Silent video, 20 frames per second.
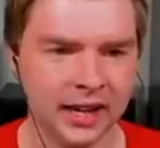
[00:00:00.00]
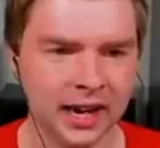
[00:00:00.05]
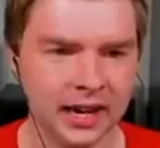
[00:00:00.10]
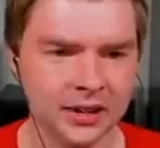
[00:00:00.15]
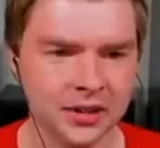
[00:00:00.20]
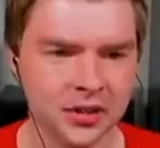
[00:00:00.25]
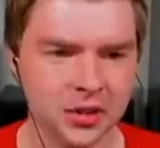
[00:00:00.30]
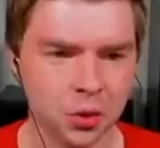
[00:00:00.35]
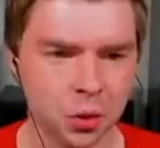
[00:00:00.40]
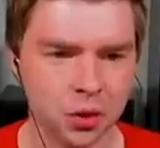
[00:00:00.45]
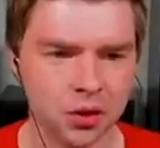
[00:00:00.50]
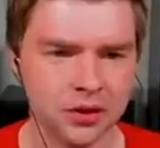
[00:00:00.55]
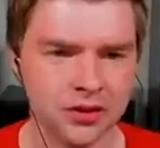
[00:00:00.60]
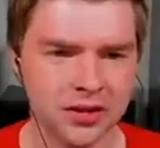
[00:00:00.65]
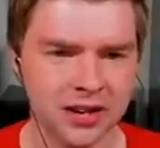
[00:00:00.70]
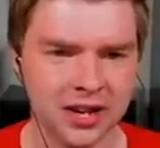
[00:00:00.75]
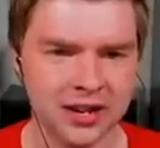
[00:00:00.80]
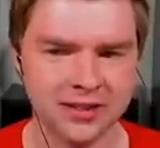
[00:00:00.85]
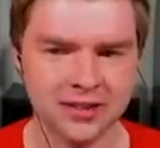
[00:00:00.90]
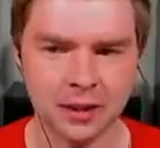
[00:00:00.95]
I got a Swords
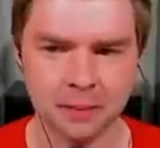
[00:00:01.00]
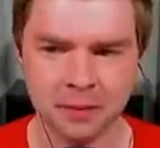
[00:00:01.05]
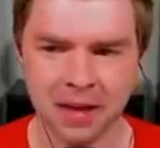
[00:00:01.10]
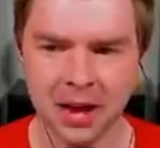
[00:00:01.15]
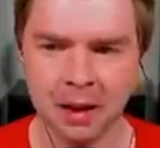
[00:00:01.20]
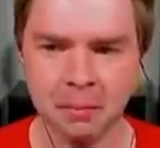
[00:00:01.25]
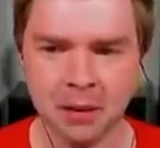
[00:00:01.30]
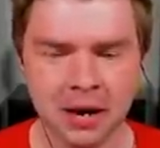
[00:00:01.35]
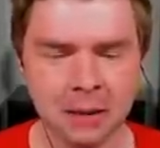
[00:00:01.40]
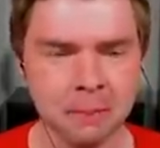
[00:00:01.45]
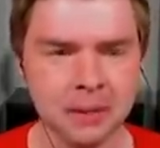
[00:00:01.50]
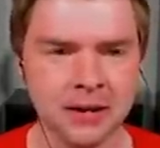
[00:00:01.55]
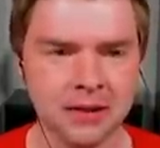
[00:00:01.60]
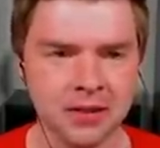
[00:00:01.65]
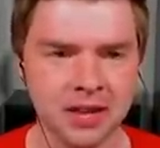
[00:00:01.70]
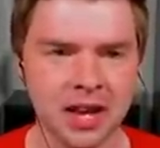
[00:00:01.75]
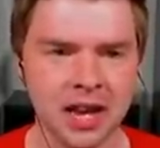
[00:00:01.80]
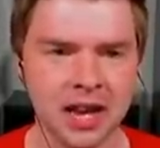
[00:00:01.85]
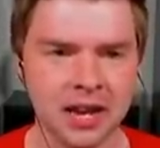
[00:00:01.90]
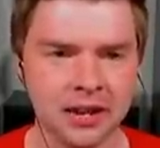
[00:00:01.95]
Dance up. That might be
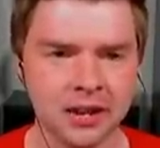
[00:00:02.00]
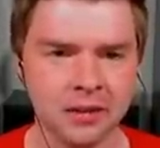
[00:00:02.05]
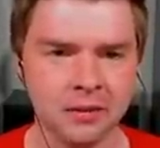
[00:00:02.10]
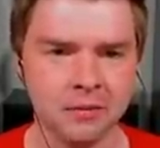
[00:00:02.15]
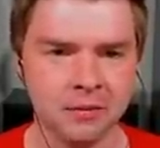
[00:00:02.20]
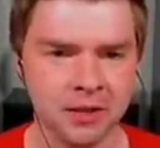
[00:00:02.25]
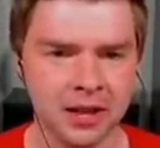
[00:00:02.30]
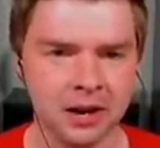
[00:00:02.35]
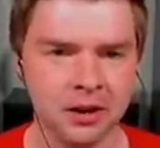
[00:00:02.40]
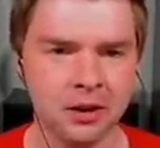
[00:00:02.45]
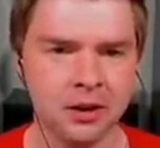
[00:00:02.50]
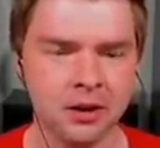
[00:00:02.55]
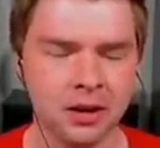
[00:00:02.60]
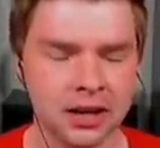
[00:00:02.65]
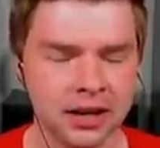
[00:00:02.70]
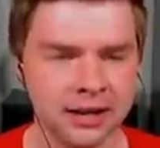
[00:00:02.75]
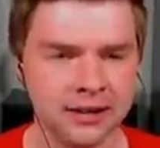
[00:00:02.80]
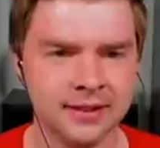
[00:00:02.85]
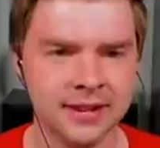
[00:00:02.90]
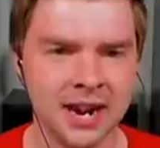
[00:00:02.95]
the end of
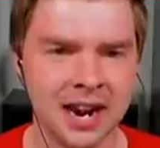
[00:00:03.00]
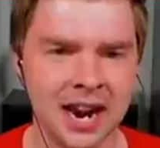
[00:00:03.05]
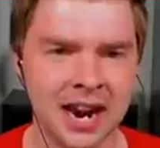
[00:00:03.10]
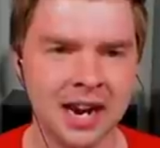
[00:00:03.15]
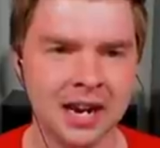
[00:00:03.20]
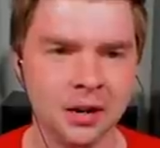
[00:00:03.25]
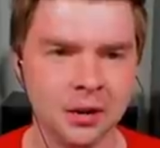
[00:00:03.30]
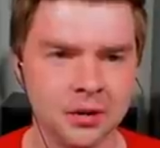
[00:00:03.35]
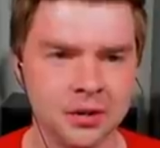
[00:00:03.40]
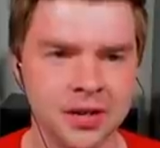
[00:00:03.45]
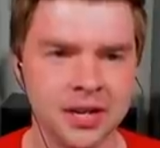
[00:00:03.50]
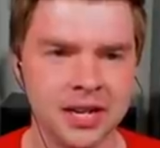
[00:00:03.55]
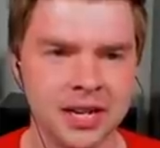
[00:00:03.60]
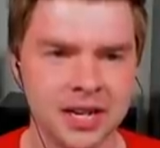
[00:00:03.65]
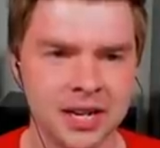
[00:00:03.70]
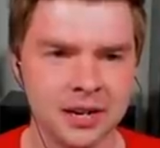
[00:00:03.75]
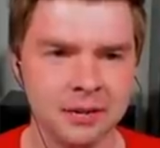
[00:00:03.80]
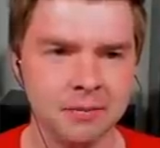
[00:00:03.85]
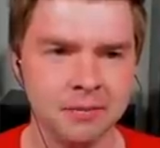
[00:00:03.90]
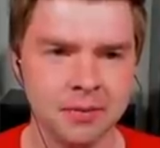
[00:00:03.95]
their entire
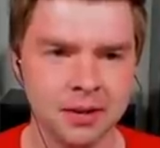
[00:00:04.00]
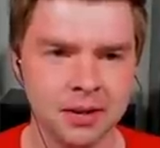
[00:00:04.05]
team.